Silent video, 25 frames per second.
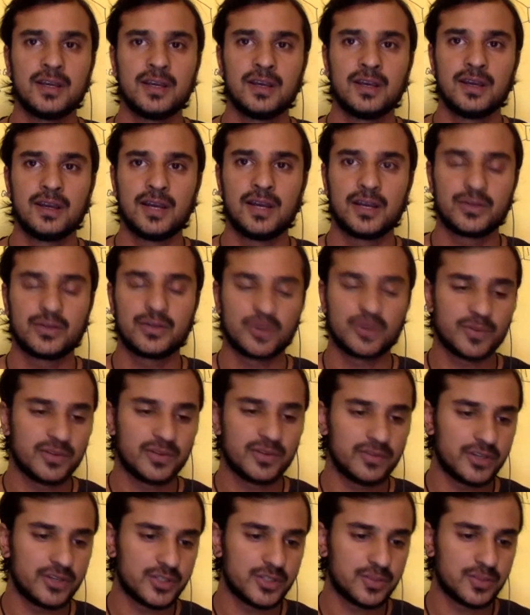I grew up in a
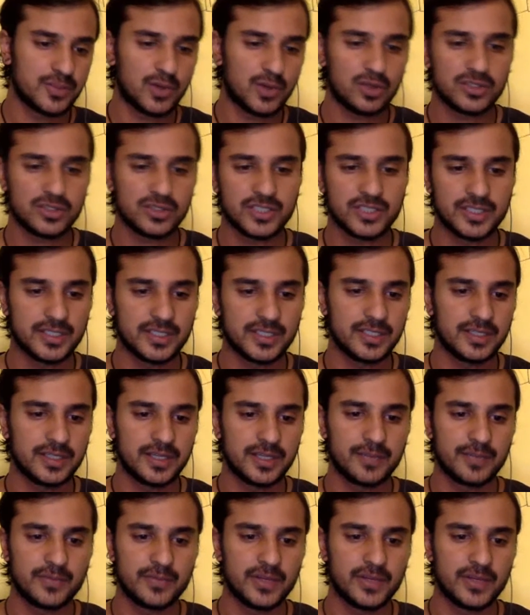very small city
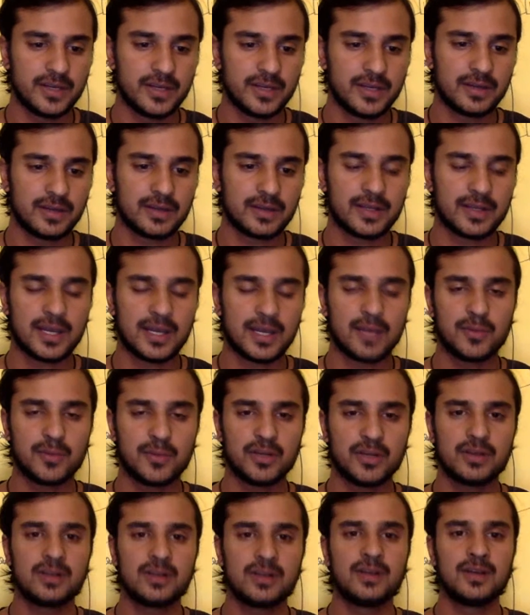named
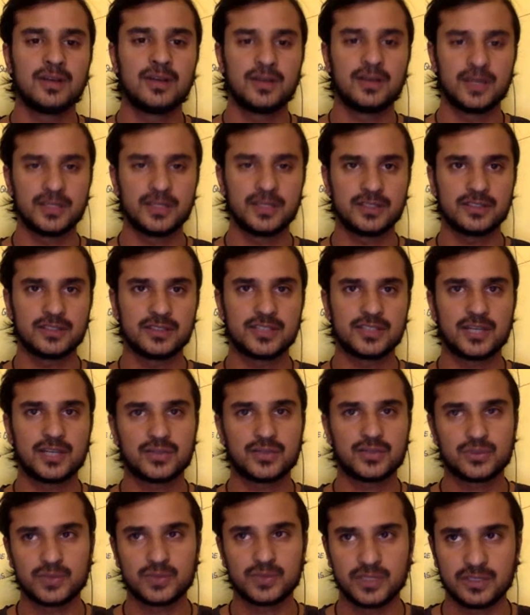Kalmar in
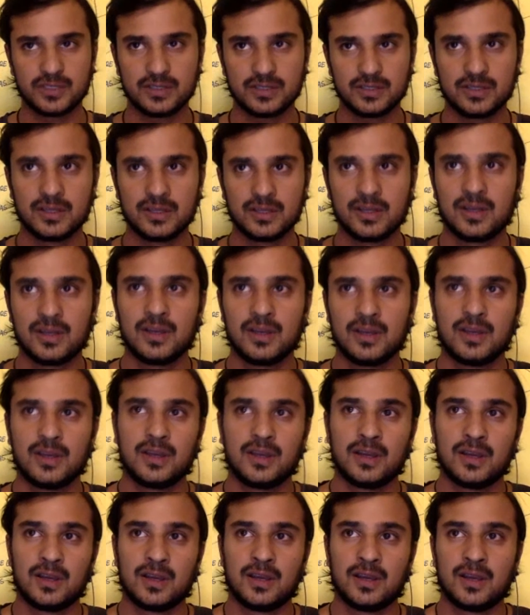South Sweden.
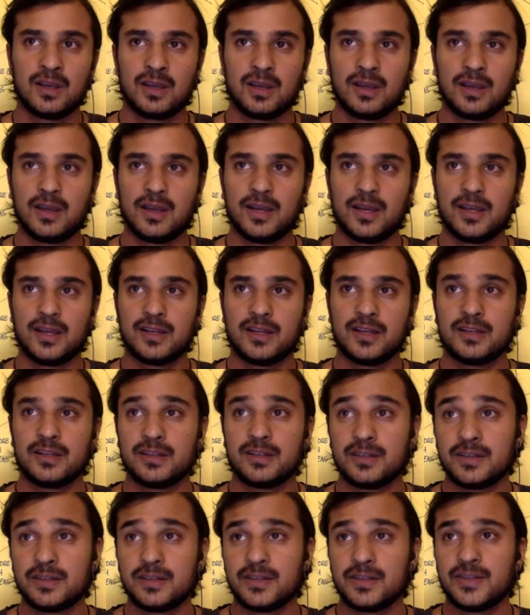
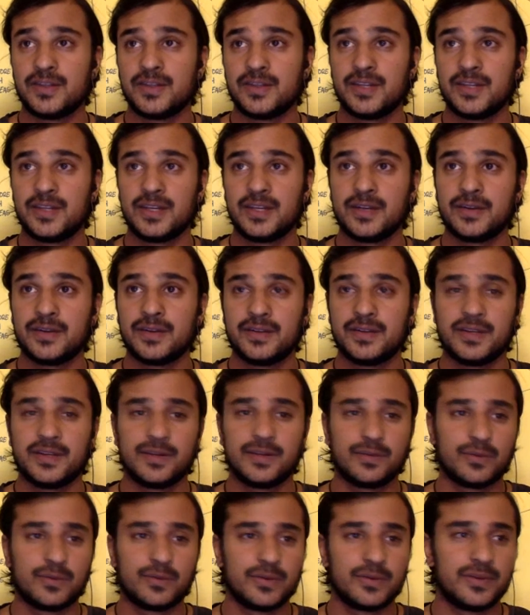And
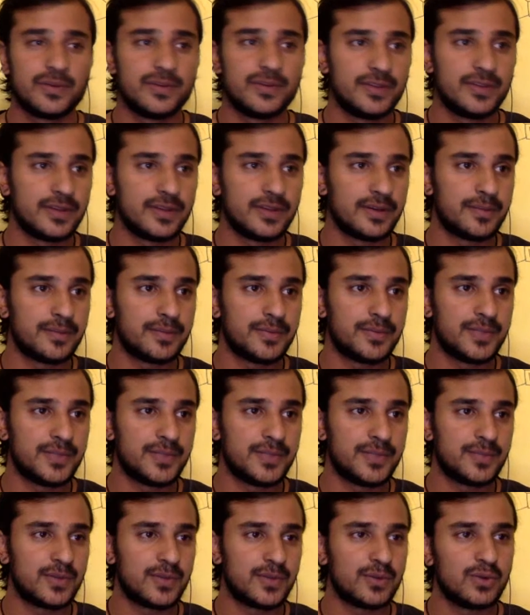the
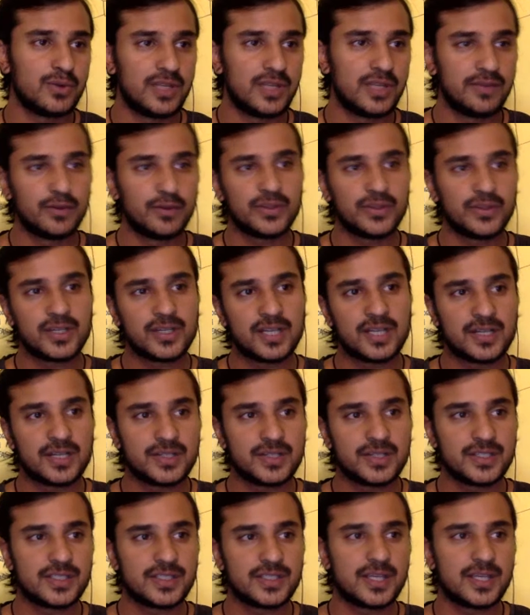people who lived on the
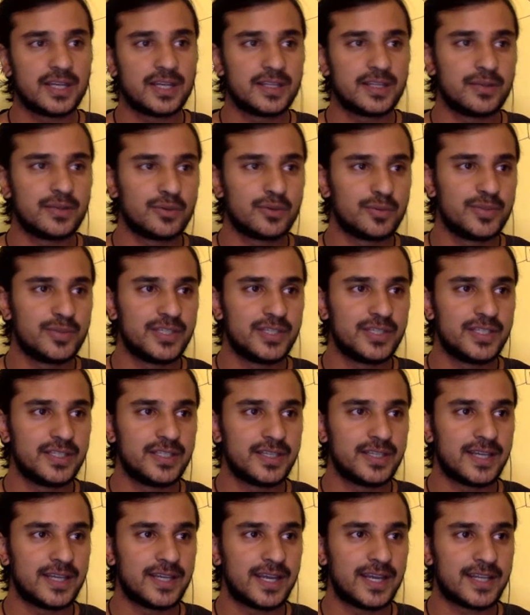countryside, they would
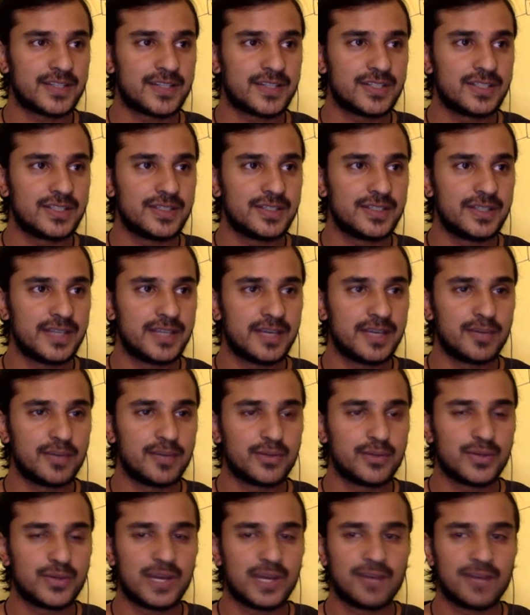be actually able
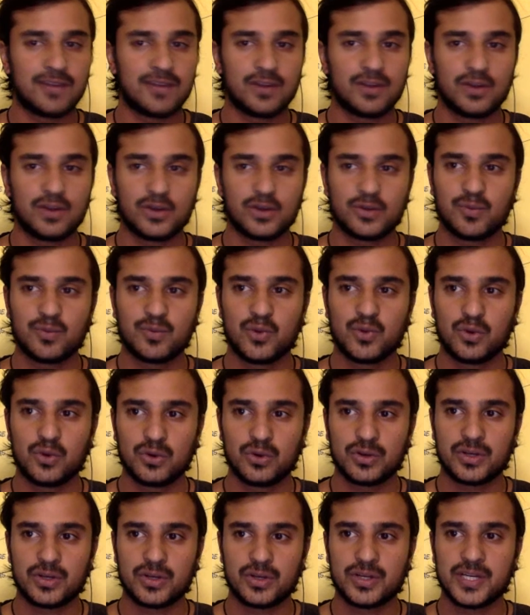to have a lot
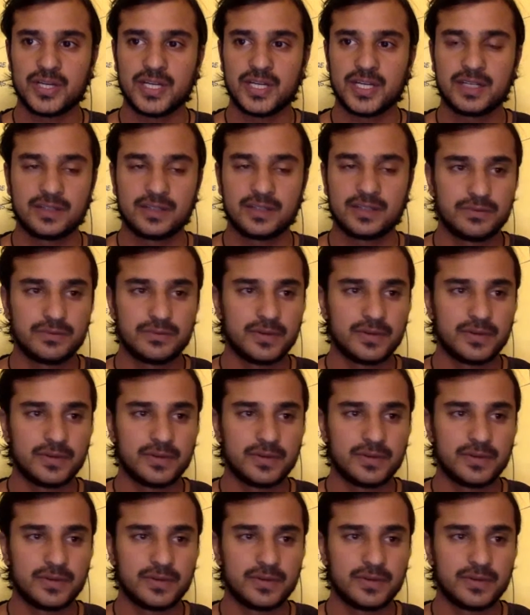more creative